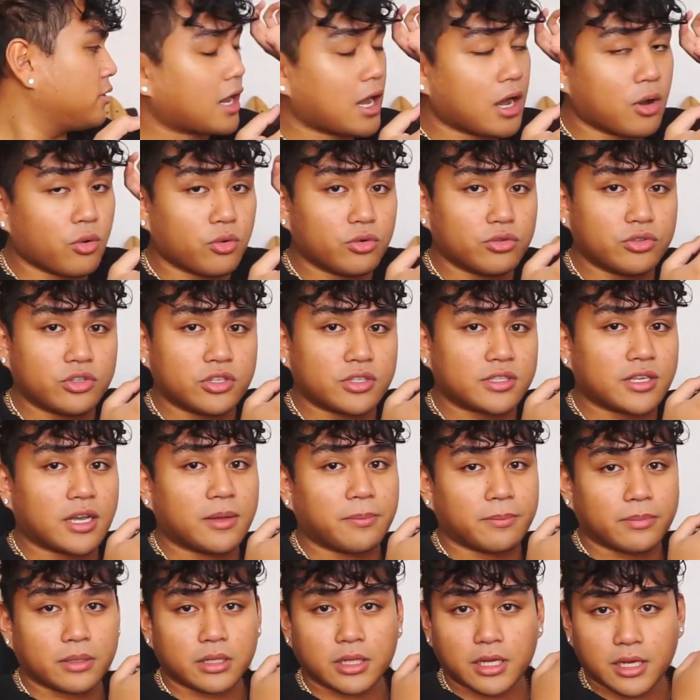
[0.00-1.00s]
I would just
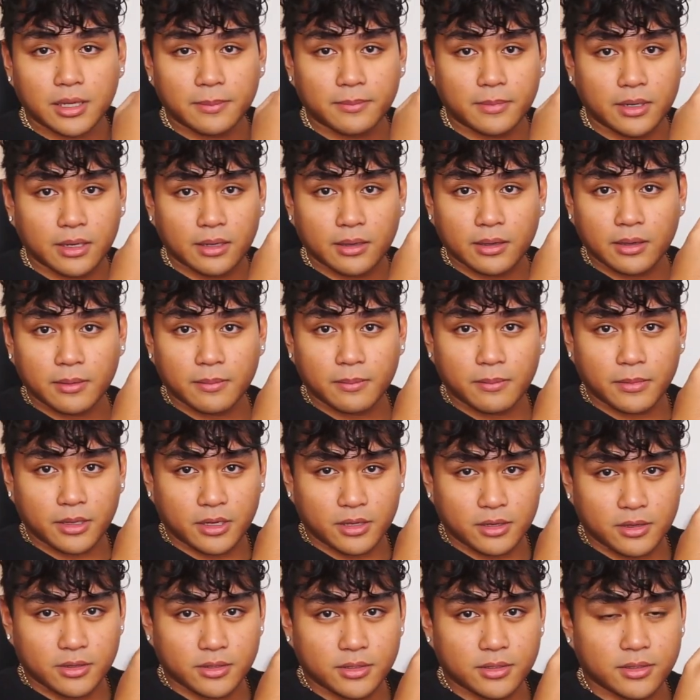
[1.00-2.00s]
unplug my
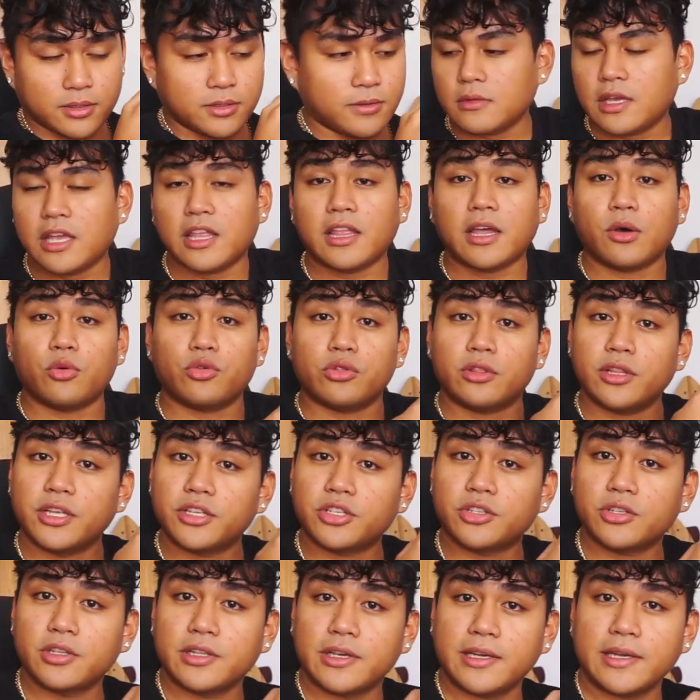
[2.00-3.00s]
mouse and I would
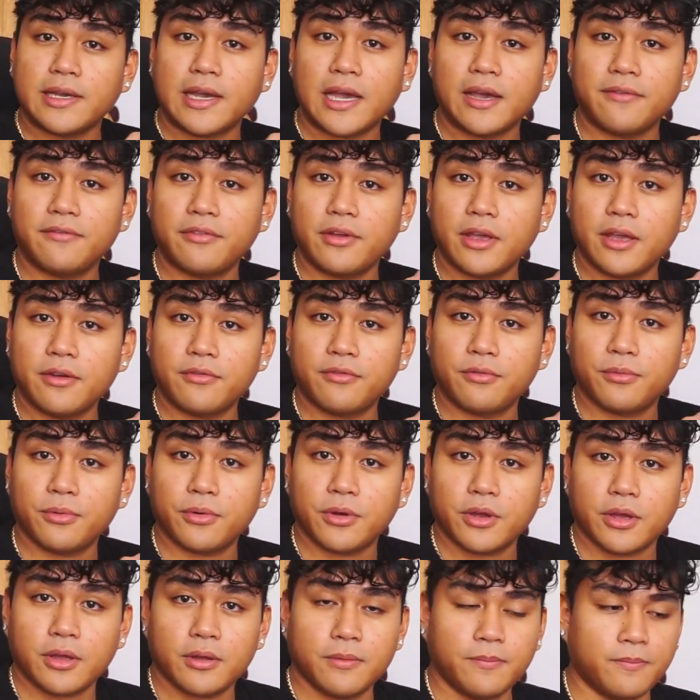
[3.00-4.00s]
literally have it
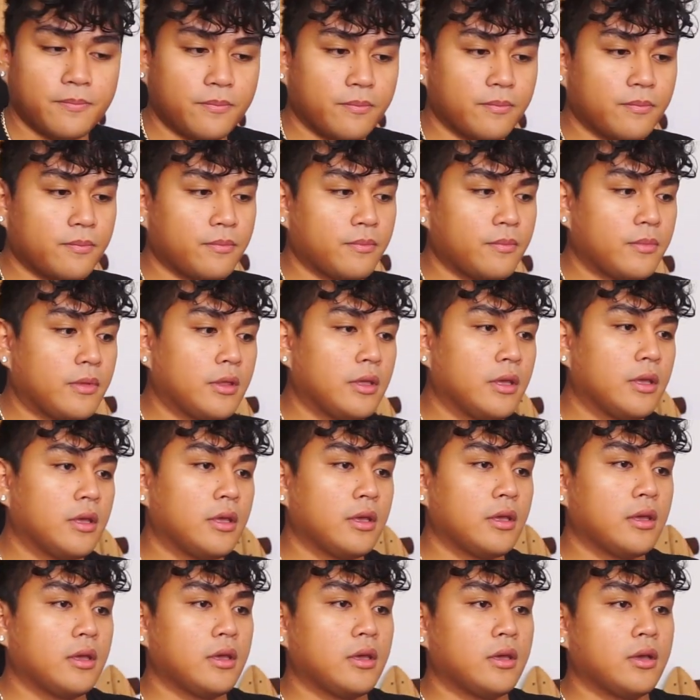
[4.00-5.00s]
everywhere.
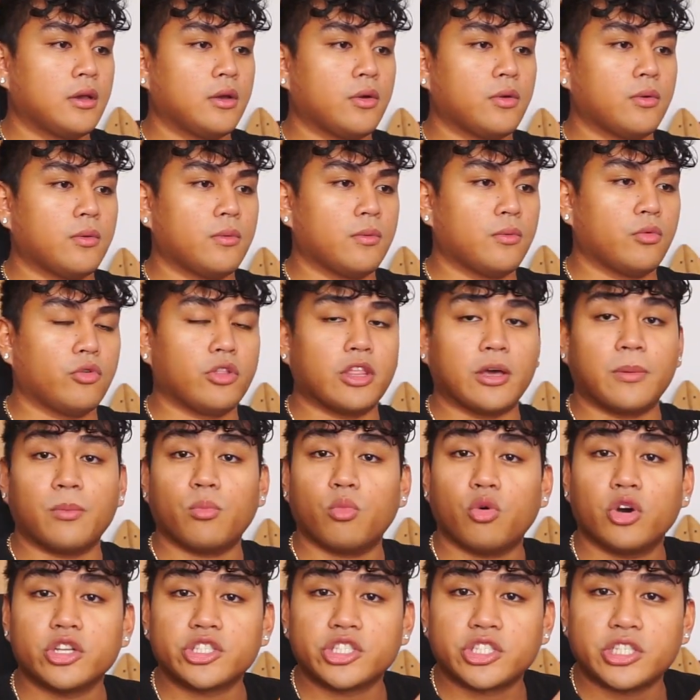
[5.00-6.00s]
When I'm
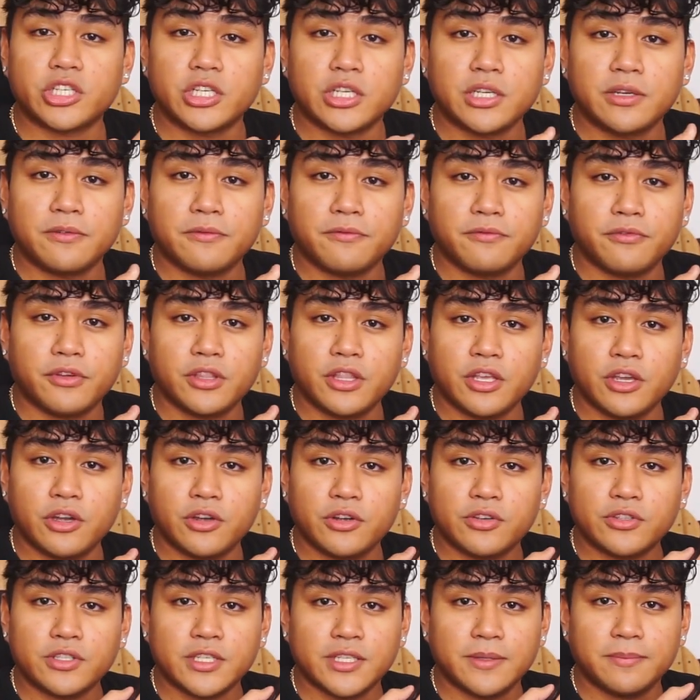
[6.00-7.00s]
watching
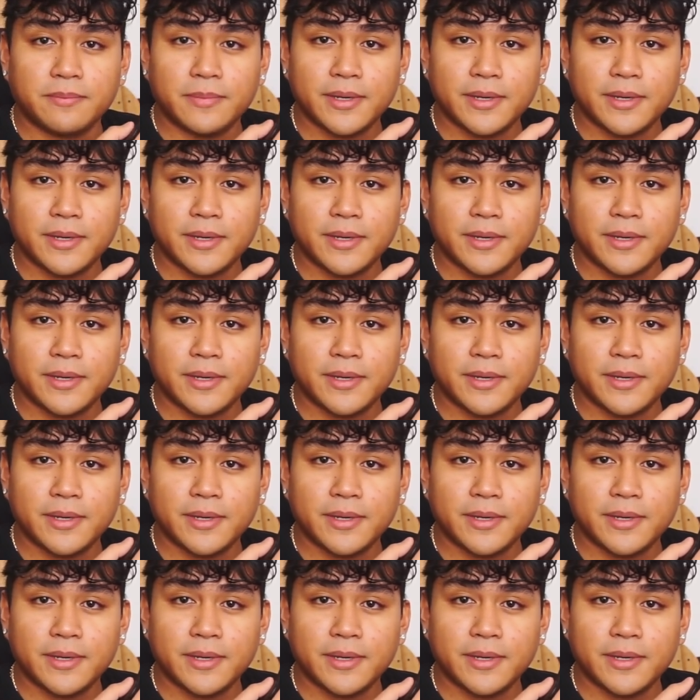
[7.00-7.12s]
videos in